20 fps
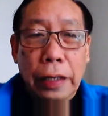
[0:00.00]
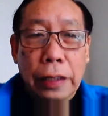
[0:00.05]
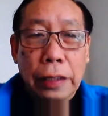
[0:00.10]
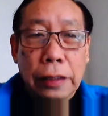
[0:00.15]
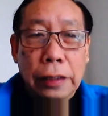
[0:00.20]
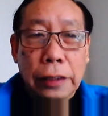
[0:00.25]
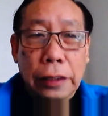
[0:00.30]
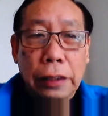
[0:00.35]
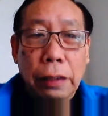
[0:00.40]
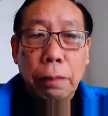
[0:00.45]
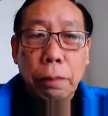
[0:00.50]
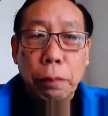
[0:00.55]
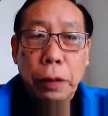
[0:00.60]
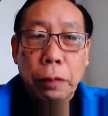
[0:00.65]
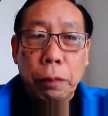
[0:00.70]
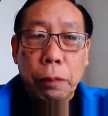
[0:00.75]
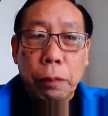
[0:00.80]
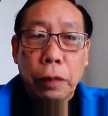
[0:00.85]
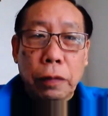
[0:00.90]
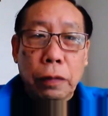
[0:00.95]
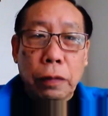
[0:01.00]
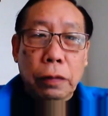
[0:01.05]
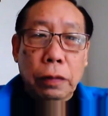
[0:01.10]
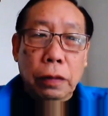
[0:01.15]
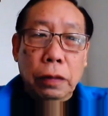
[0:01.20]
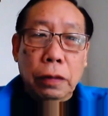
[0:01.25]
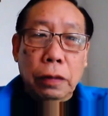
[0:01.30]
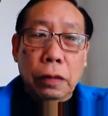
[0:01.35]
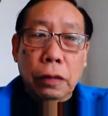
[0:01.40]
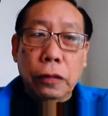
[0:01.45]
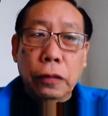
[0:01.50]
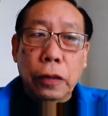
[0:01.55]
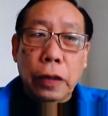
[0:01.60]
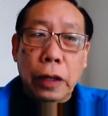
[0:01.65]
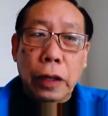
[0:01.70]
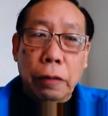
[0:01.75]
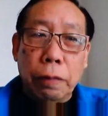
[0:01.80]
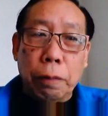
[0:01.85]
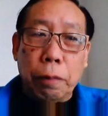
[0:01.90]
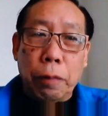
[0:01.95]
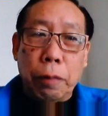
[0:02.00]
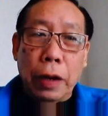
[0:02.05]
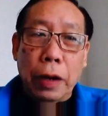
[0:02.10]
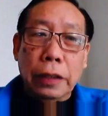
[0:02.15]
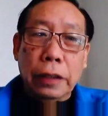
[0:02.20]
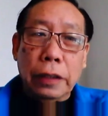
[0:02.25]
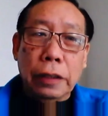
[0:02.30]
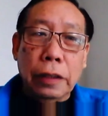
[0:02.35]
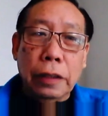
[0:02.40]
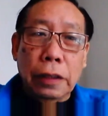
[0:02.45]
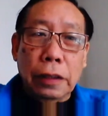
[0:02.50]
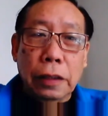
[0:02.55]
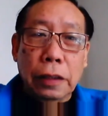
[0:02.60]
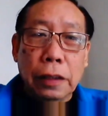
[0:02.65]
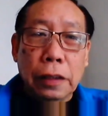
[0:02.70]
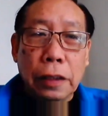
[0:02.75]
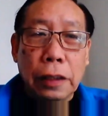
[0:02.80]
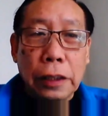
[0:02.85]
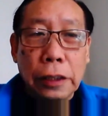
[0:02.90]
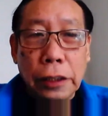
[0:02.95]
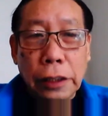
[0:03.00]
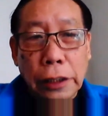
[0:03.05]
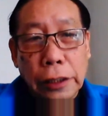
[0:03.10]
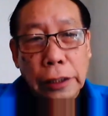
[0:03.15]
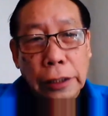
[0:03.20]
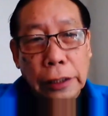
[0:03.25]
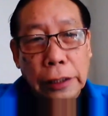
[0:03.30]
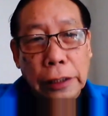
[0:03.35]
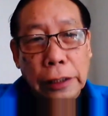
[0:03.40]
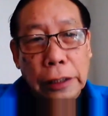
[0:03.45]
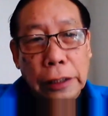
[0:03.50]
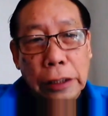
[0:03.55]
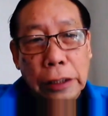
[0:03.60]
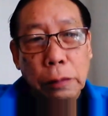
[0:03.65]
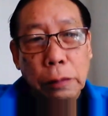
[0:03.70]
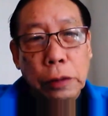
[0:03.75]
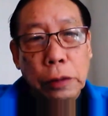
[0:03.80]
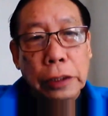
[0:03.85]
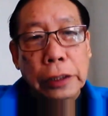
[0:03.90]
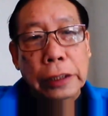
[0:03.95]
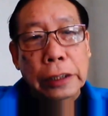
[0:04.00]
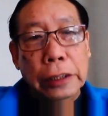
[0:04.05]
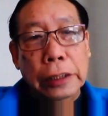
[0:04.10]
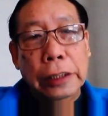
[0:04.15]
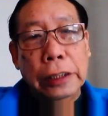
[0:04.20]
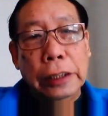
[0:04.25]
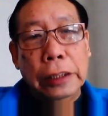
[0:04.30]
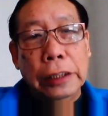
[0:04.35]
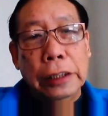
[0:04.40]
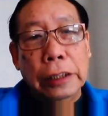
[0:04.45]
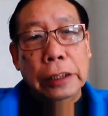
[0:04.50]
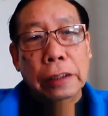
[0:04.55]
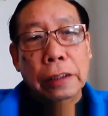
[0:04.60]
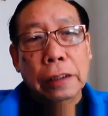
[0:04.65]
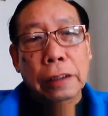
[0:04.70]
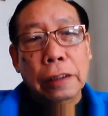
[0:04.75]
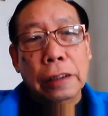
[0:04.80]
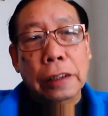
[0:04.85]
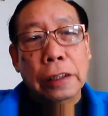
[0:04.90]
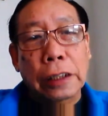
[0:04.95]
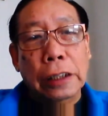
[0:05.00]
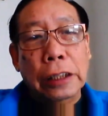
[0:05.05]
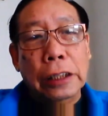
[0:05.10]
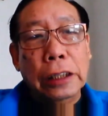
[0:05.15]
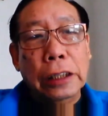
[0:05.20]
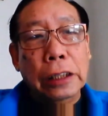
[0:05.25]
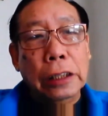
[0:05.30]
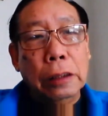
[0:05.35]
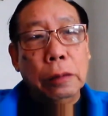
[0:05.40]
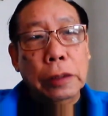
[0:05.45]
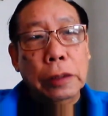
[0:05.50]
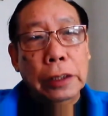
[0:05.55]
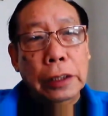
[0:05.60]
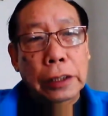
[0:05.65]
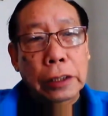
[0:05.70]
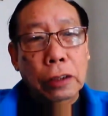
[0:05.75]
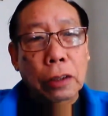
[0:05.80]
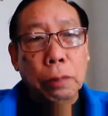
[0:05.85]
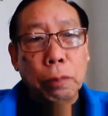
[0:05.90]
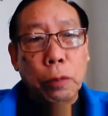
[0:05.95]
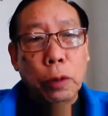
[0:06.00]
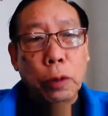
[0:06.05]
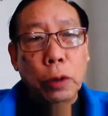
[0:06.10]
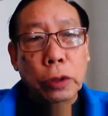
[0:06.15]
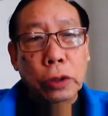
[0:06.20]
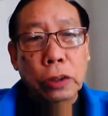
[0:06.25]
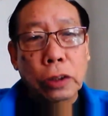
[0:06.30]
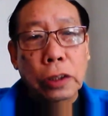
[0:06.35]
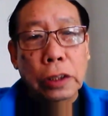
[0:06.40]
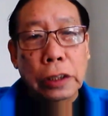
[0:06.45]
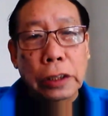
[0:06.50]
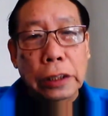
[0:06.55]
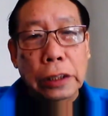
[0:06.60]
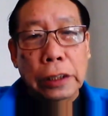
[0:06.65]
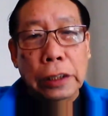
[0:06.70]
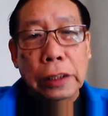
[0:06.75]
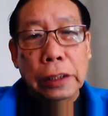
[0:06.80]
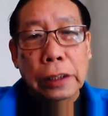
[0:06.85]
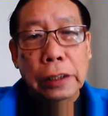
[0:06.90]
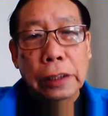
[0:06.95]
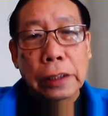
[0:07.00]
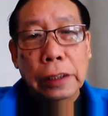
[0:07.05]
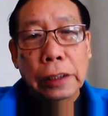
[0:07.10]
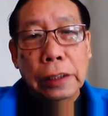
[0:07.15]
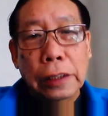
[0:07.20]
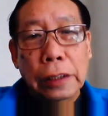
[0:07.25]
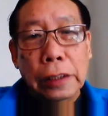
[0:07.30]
And some people who have planted this TBC seed or this TBC opportunity,